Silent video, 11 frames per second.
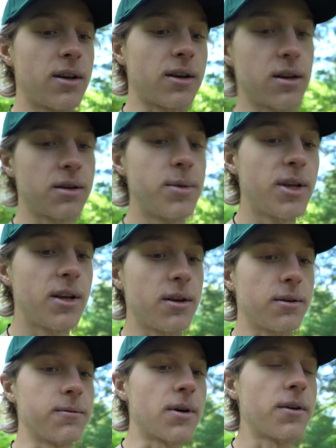It could be
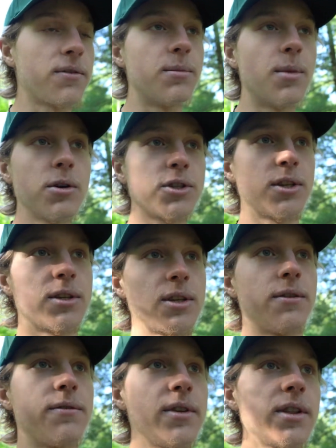rough emotions that you're
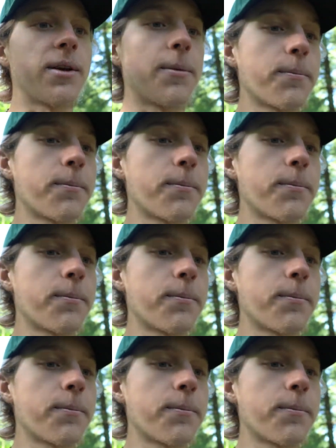feeling,